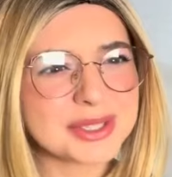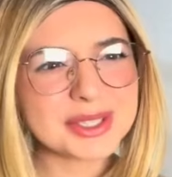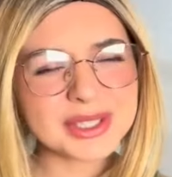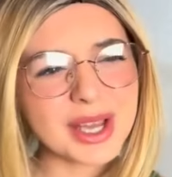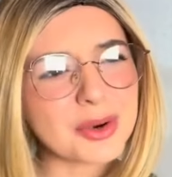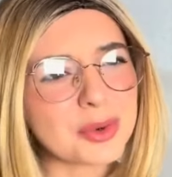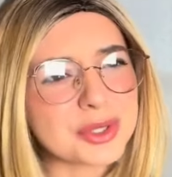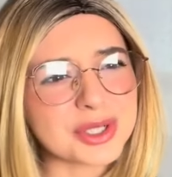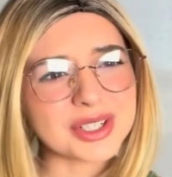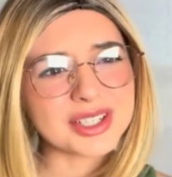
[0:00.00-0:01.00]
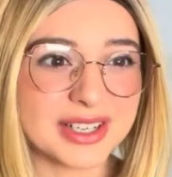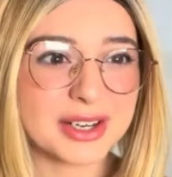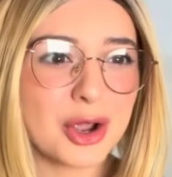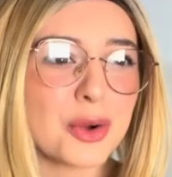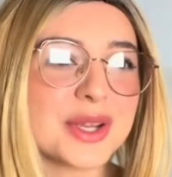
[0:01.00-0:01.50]
makeup was making me
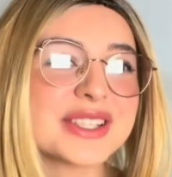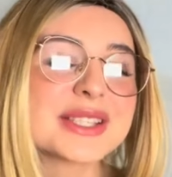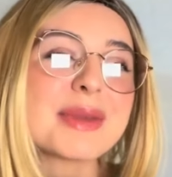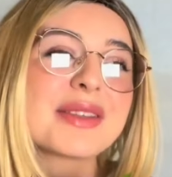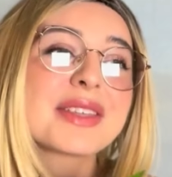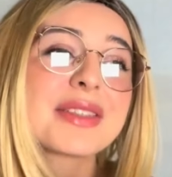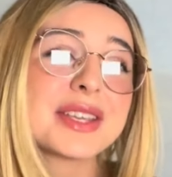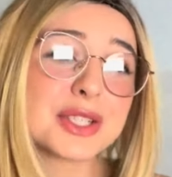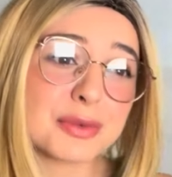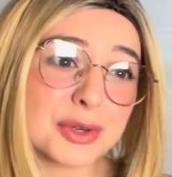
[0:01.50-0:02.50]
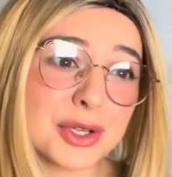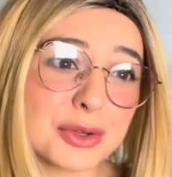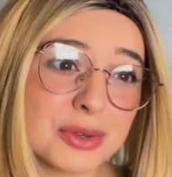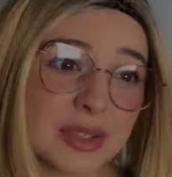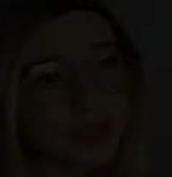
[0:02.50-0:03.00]
look a lot older. Oh, and
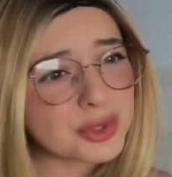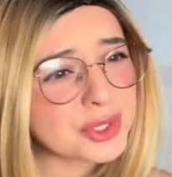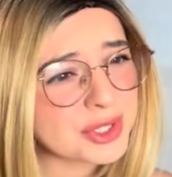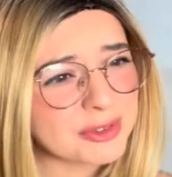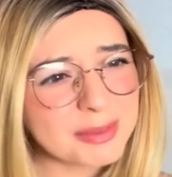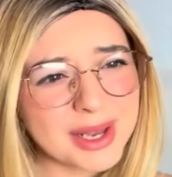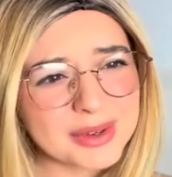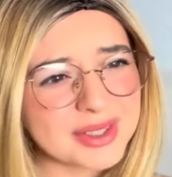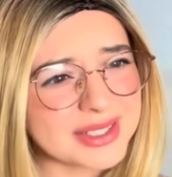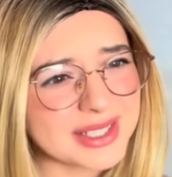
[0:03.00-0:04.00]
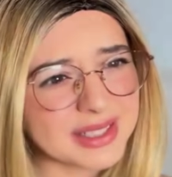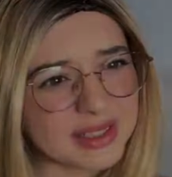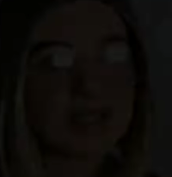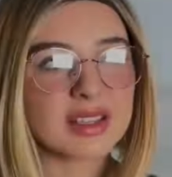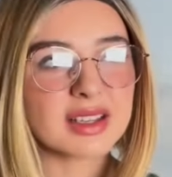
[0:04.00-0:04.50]
Samantha, these are for you. You
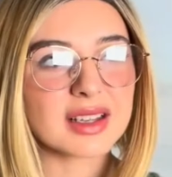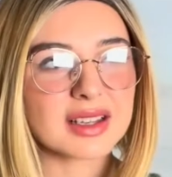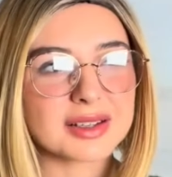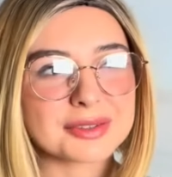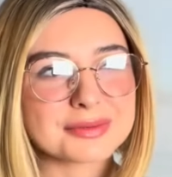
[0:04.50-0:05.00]
deserve better than